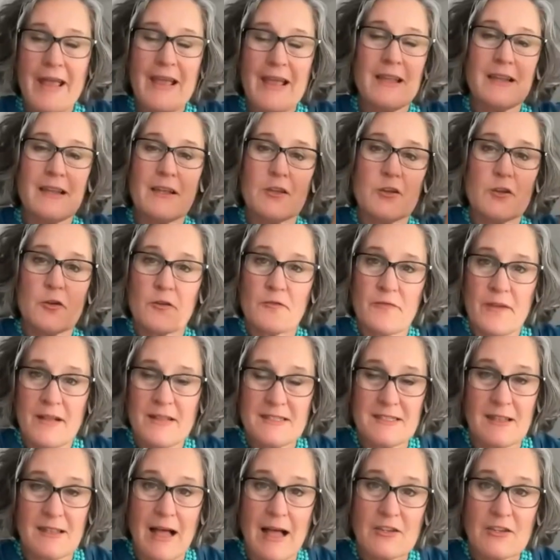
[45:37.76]
ate at your
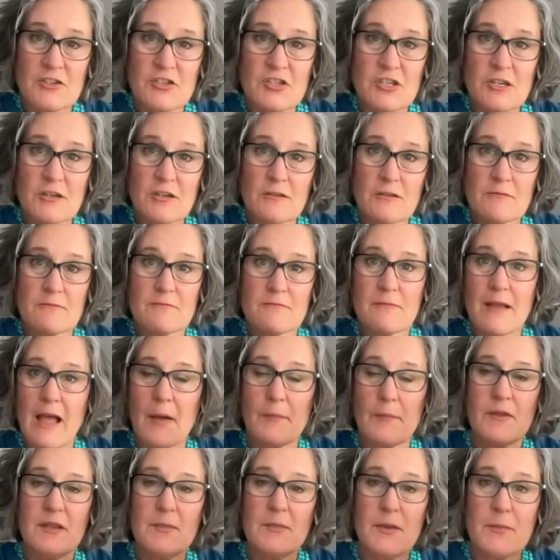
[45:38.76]
events last year how
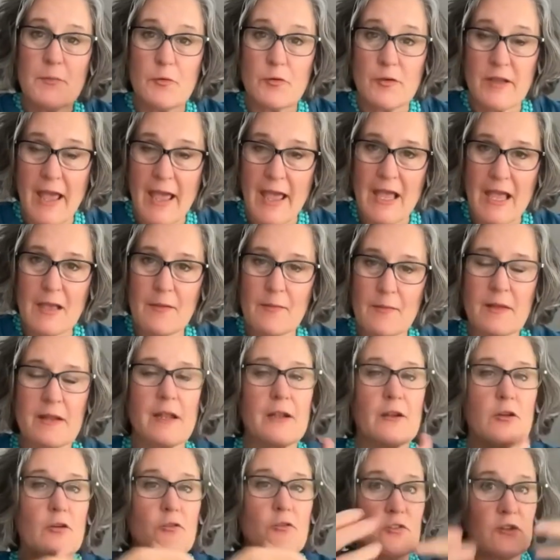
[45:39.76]
many people came and
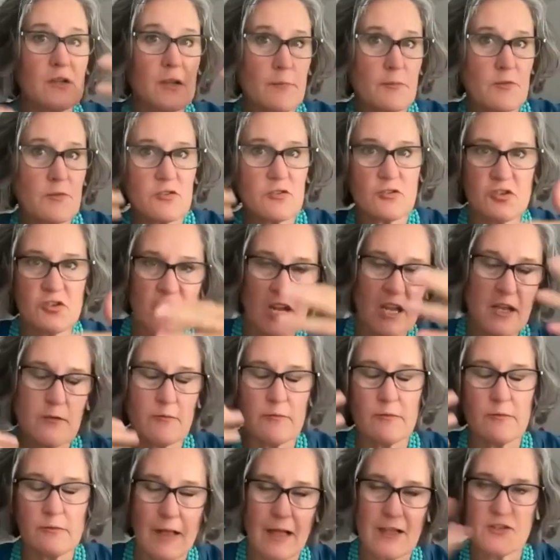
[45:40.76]
i know the numbers are changed
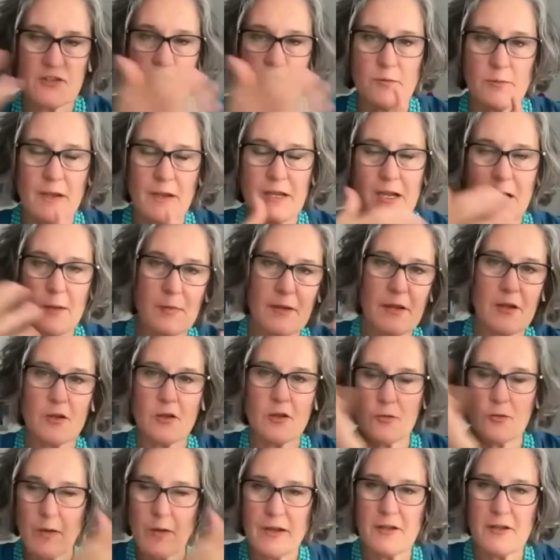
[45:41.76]
last year might not be a
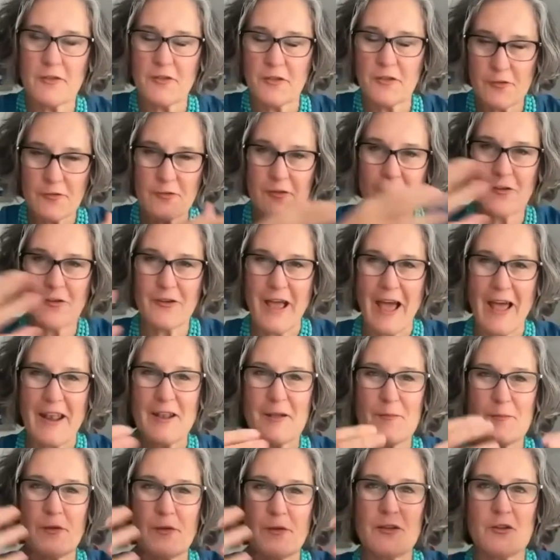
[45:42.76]
good way to th- look at
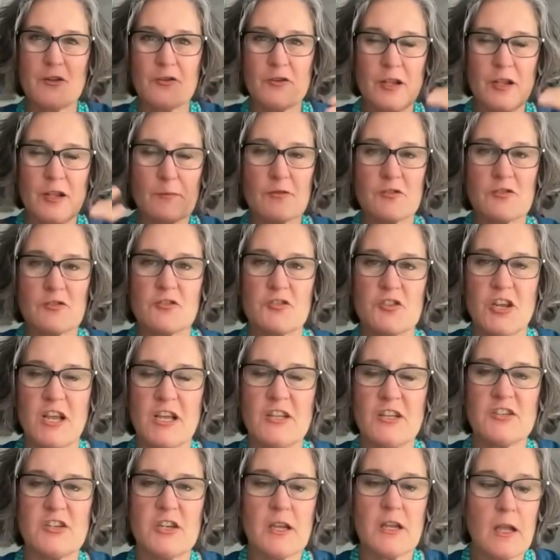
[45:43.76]
it but your right. numbers are
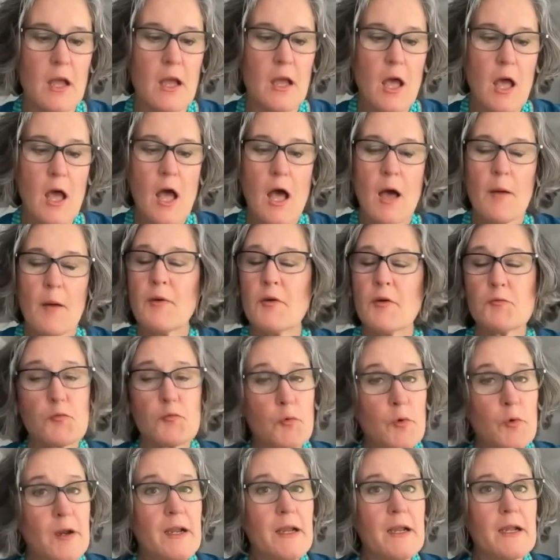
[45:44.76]
changing but
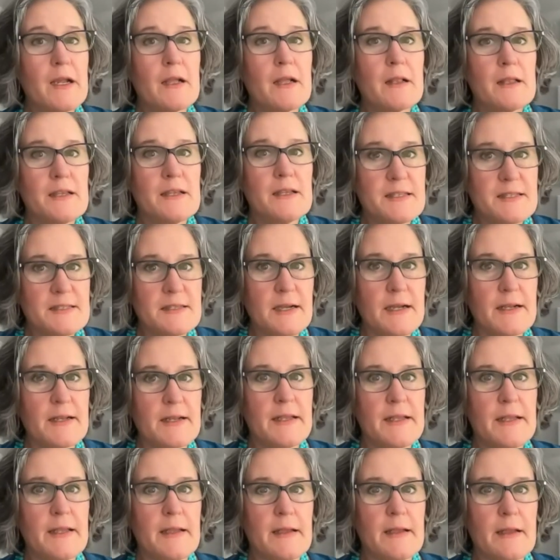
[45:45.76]
really
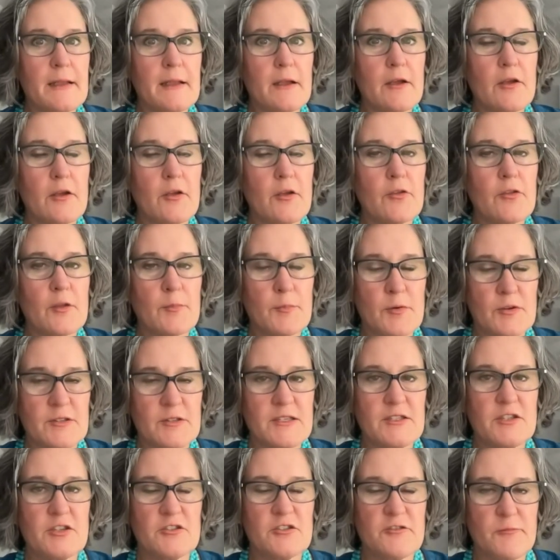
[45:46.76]
study the
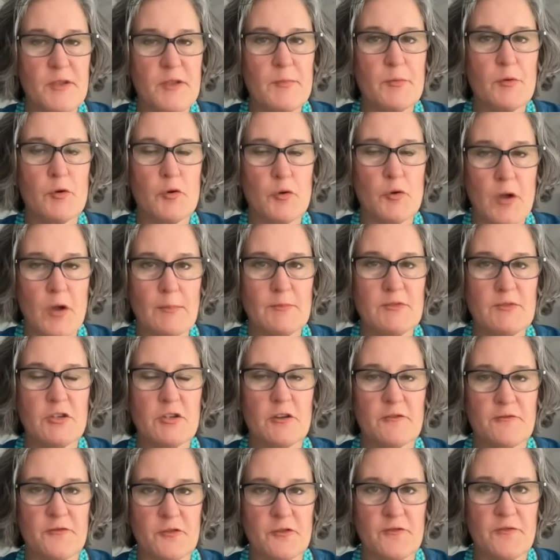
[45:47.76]
percentage of people who come to
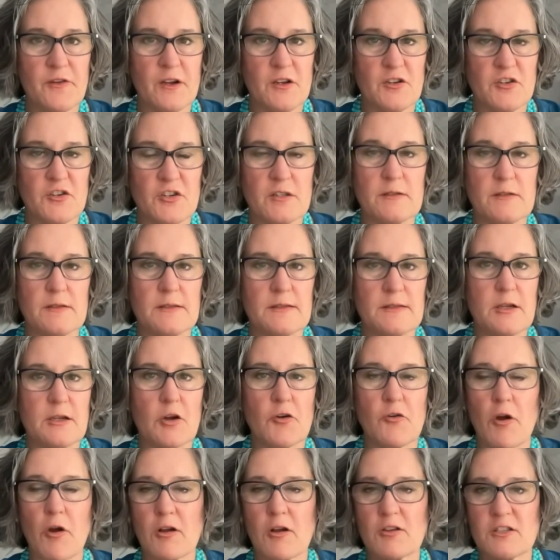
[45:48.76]
your food functions
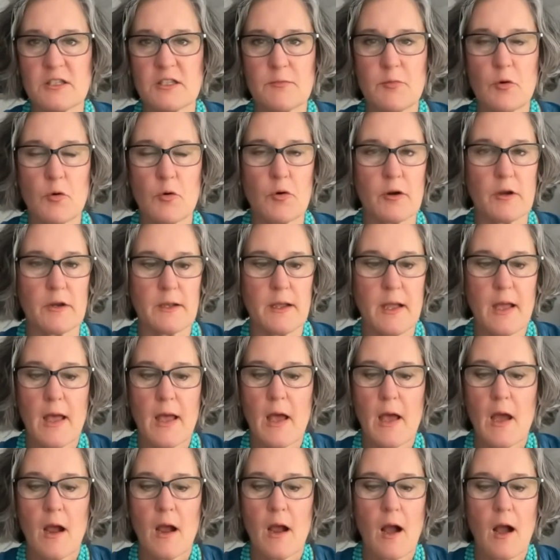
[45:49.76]
across the board
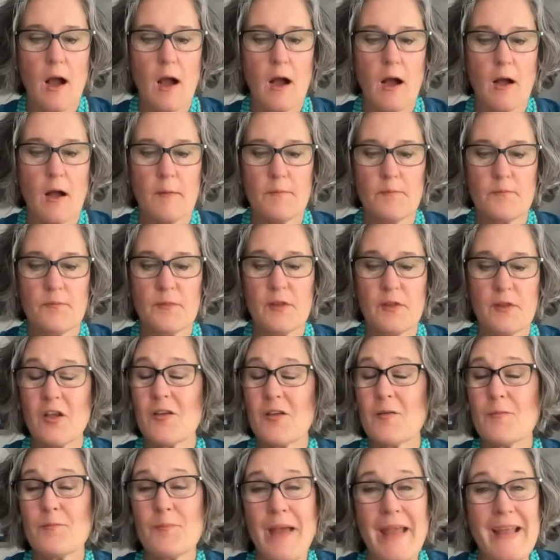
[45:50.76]
um,
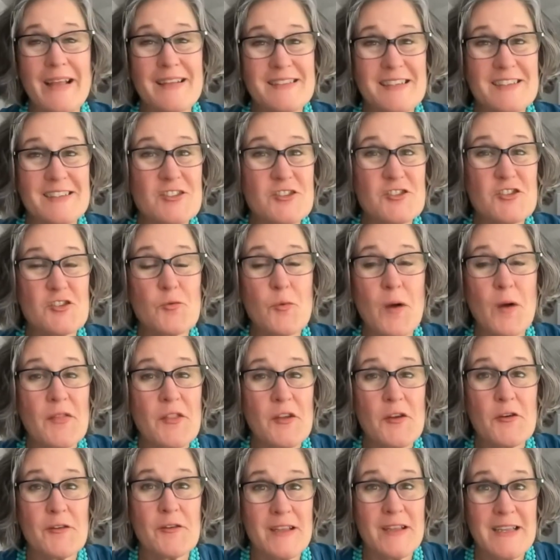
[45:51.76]
pay attention to what
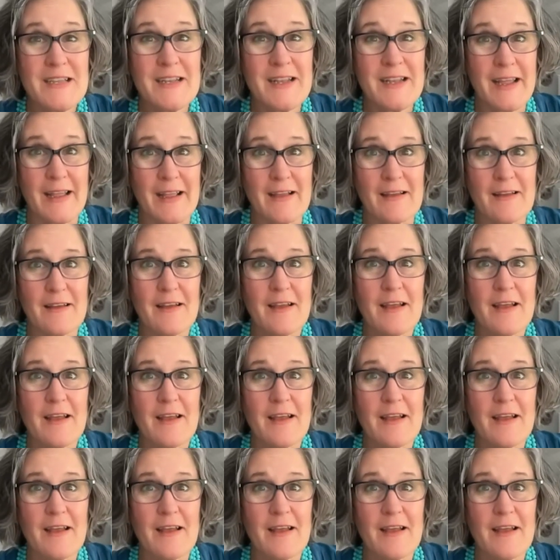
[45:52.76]
they're eating